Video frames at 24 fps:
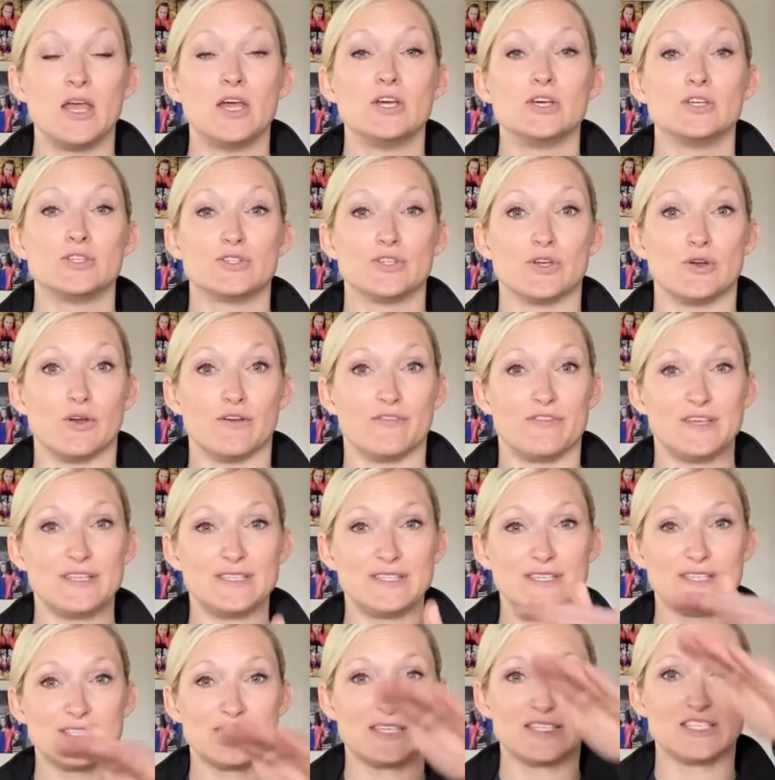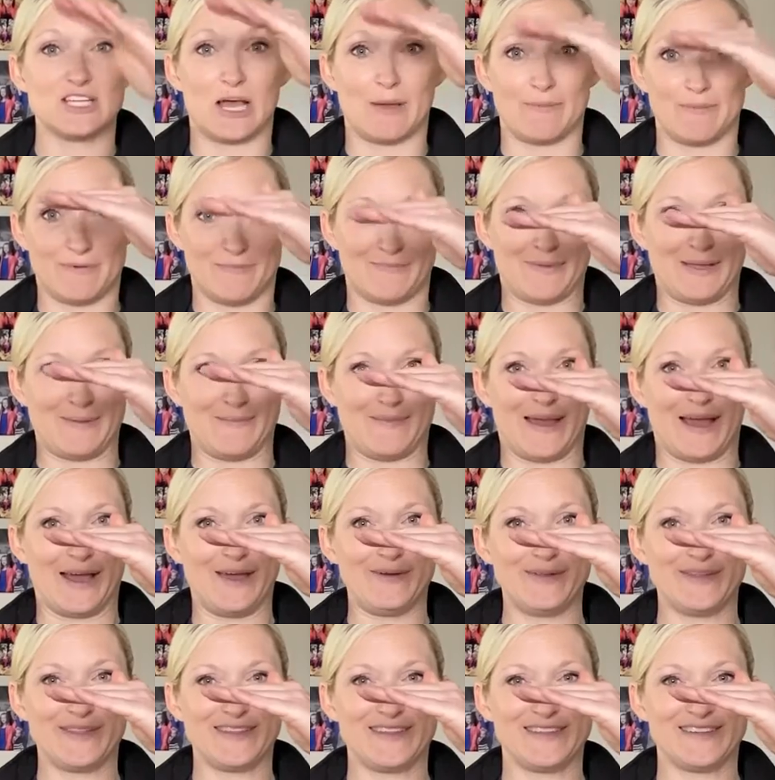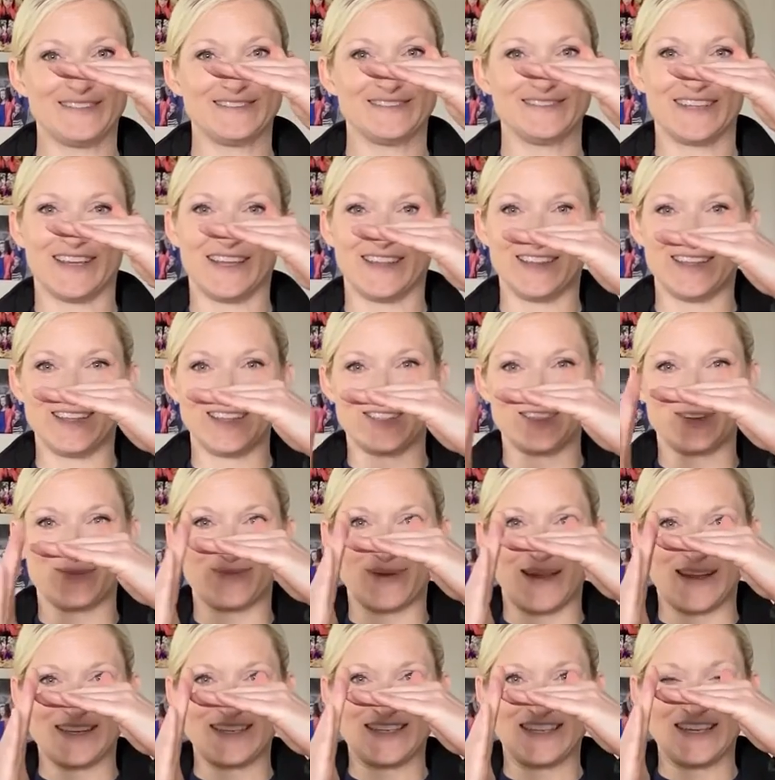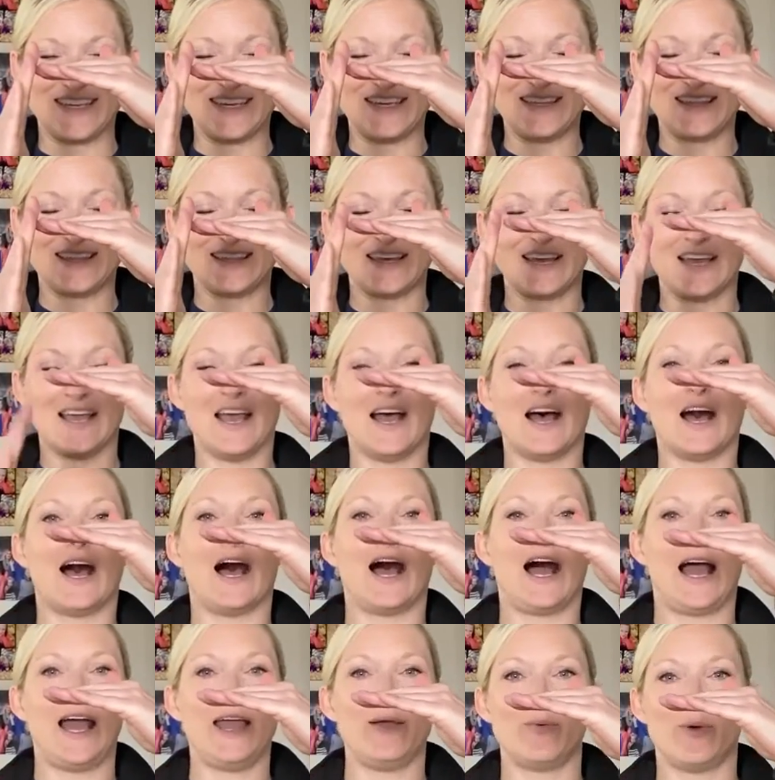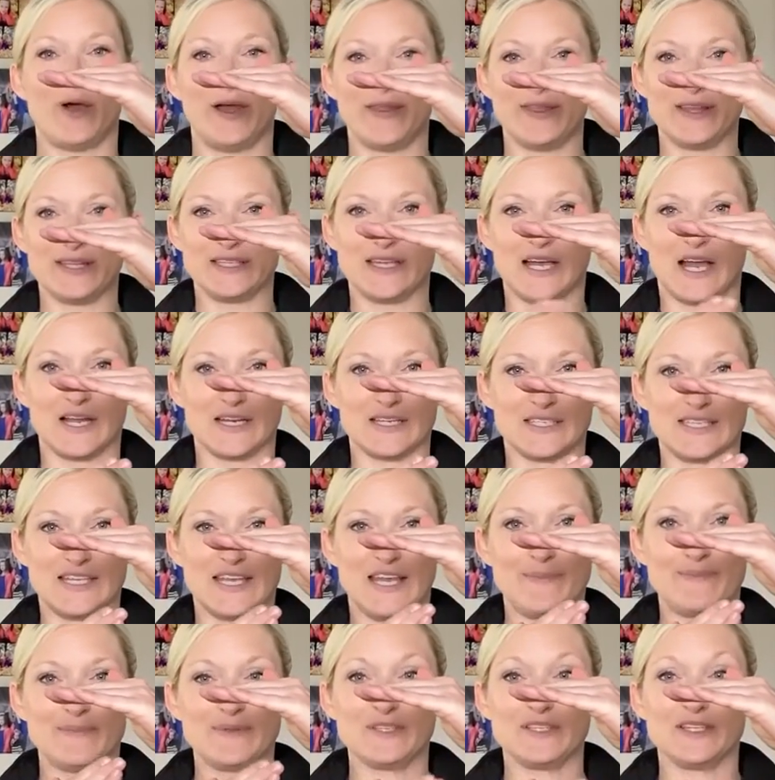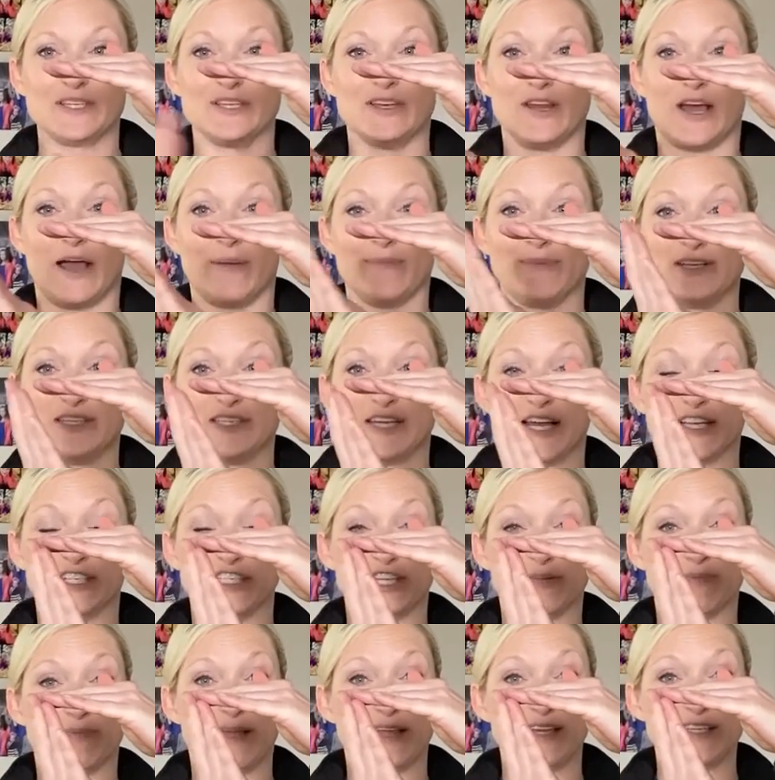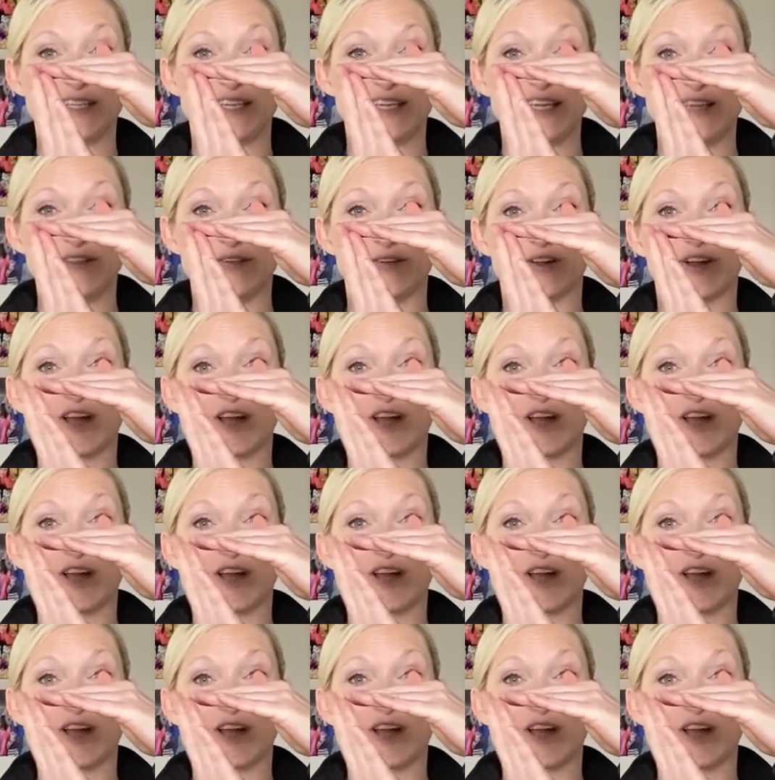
So if this is the top of my mouth, and these are my teeth, I want the tongue tip to not be touching my teeth or